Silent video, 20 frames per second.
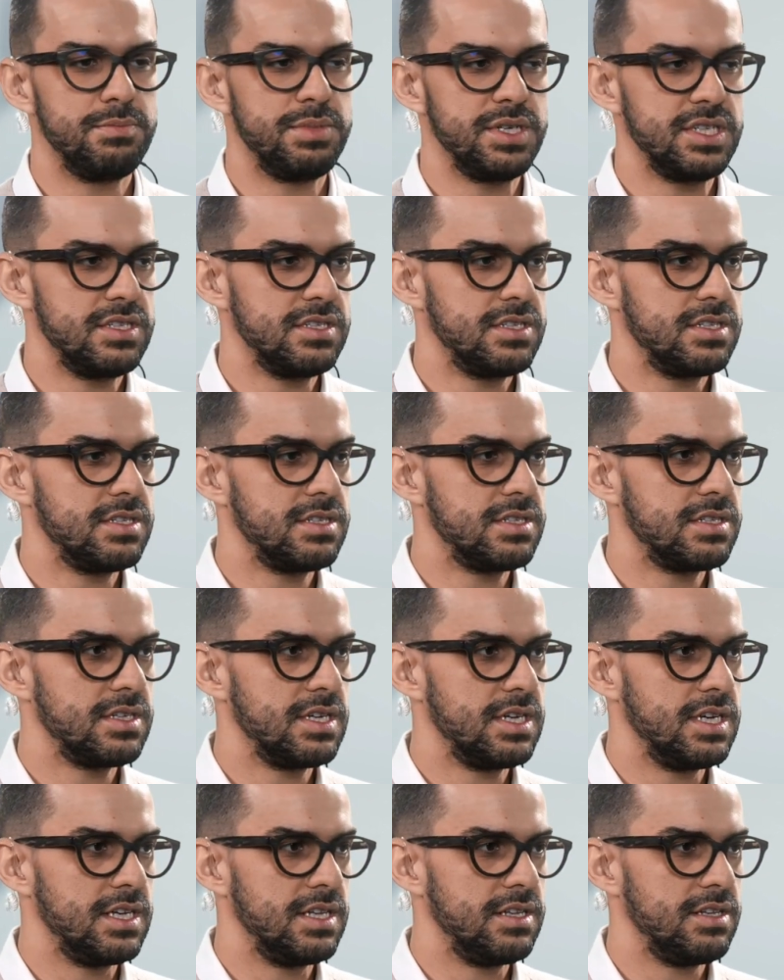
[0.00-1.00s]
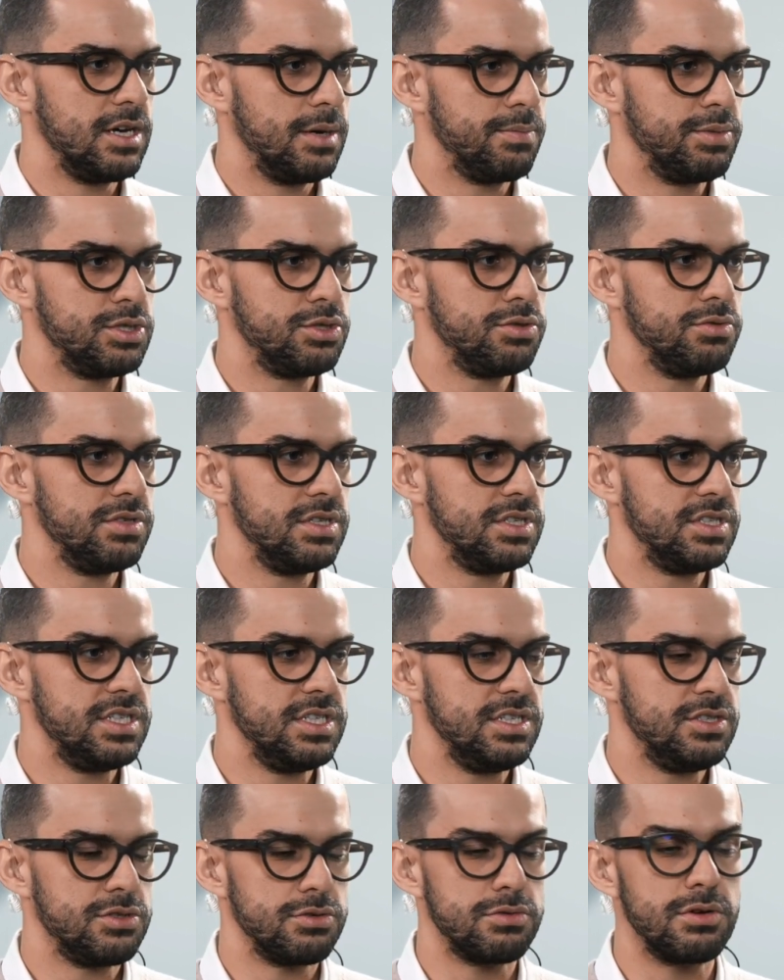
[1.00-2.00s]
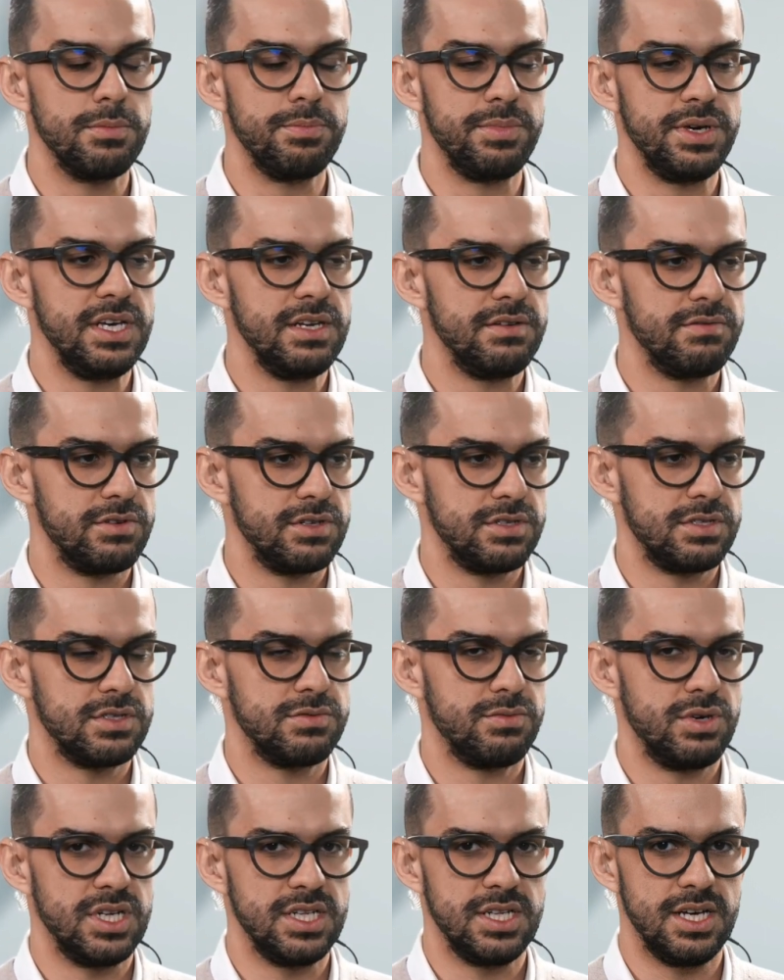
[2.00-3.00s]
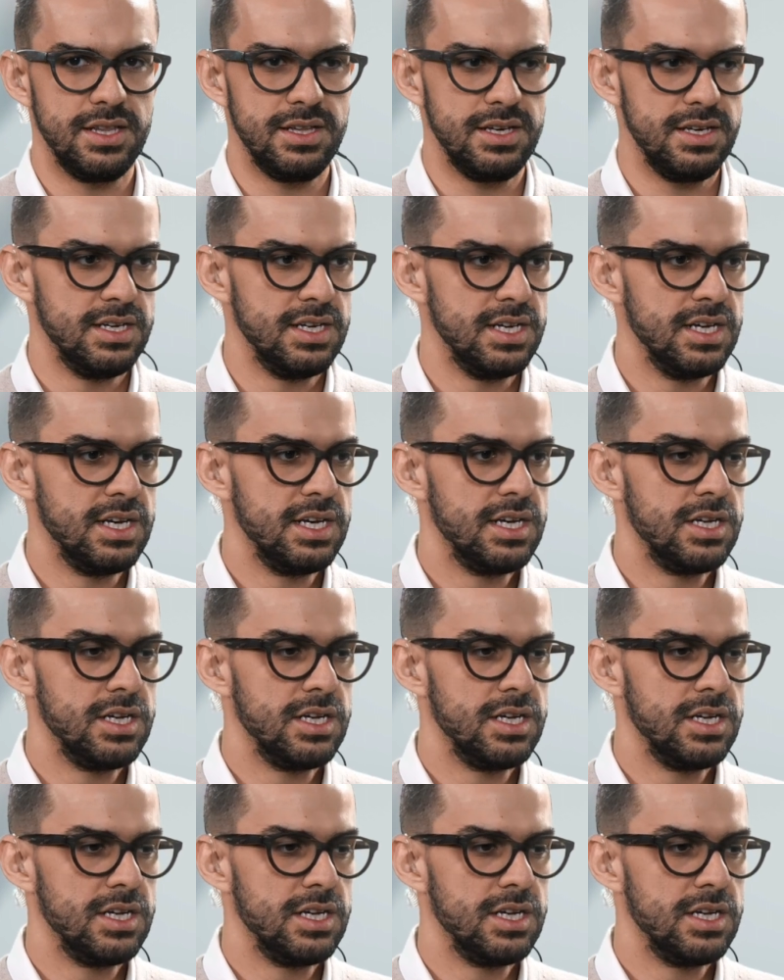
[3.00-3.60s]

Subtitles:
businesses the opportunity to compete versus one another,